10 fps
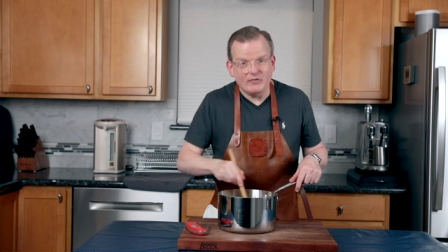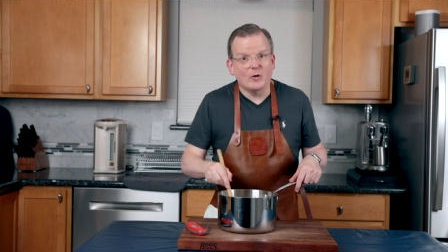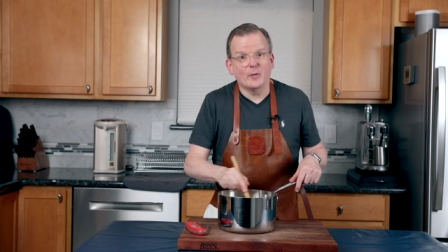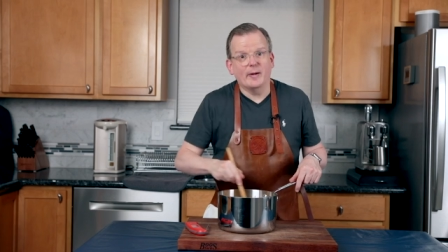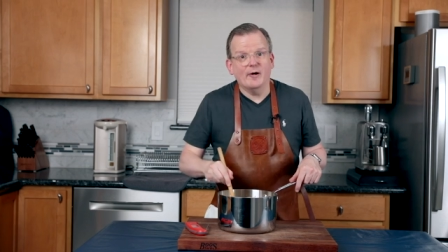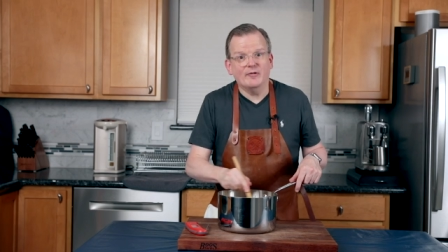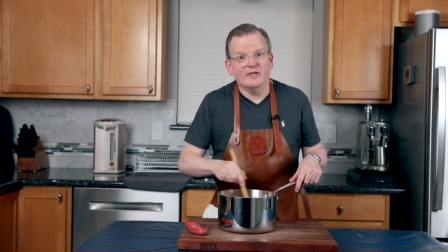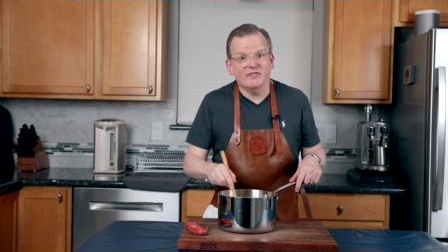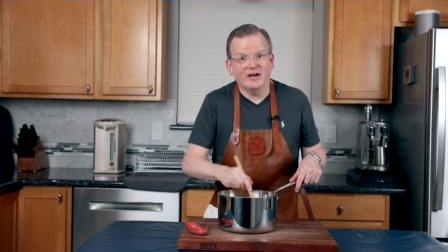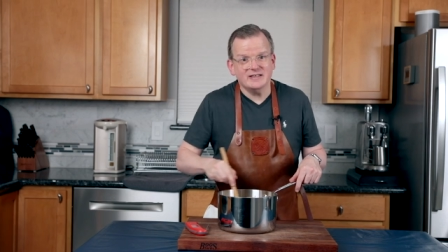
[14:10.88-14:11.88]
following my own
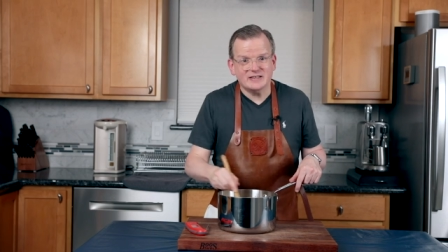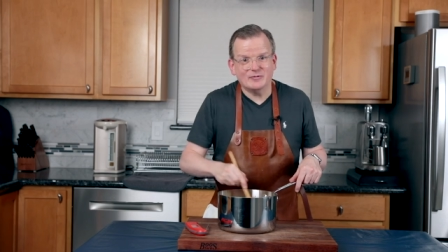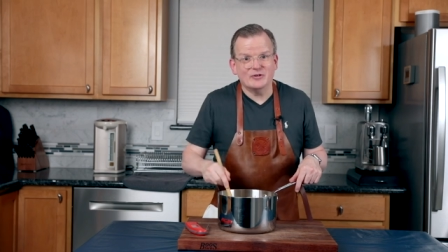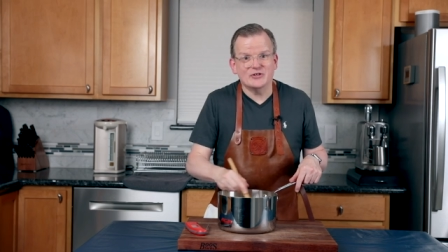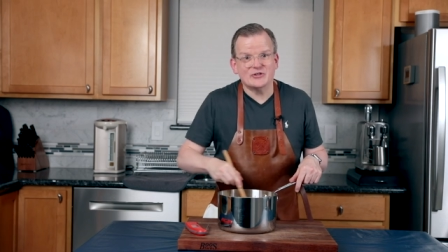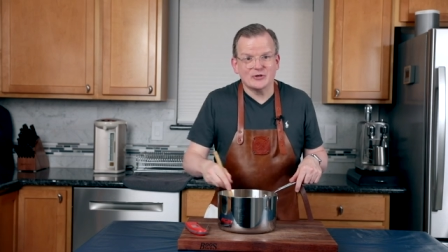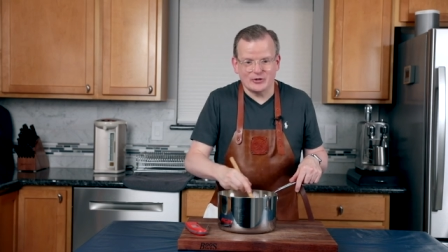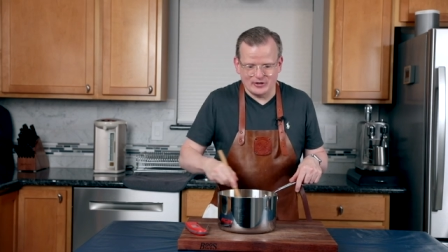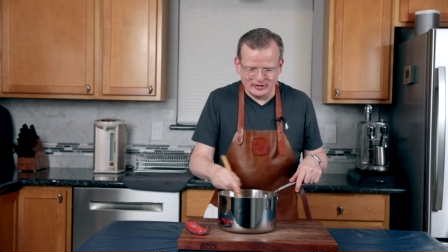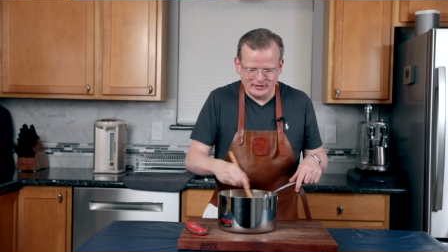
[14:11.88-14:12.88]
advice, I'm gonna
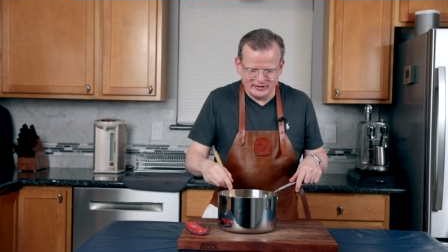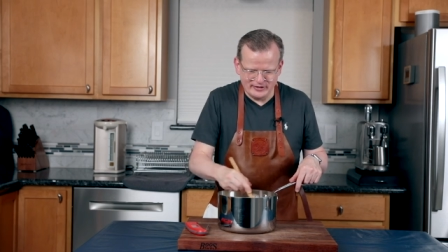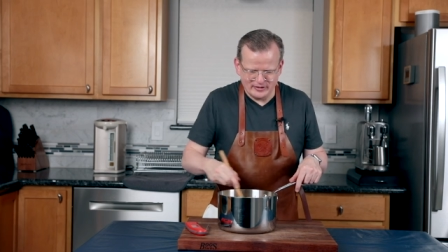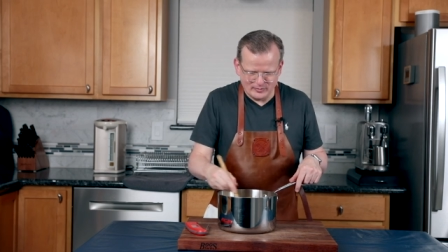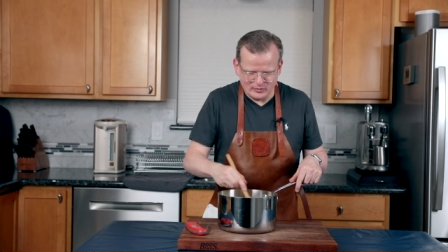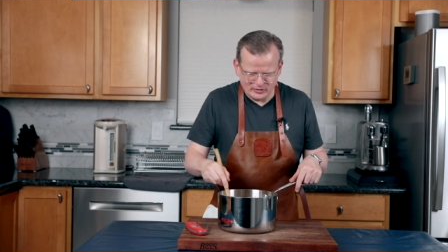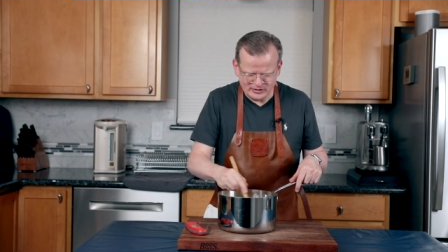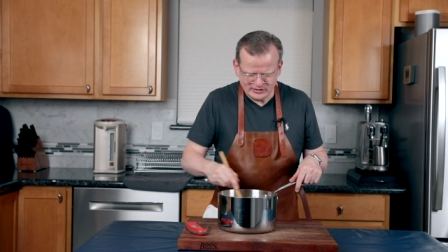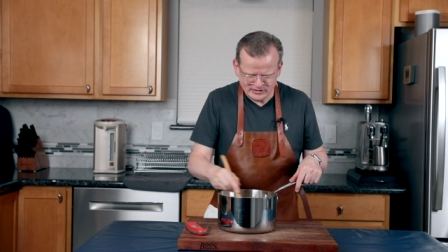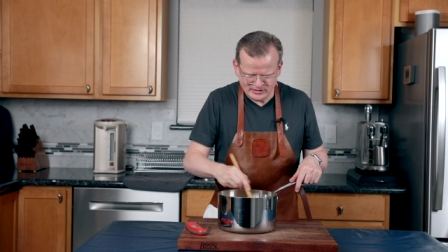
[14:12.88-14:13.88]
stir a little more.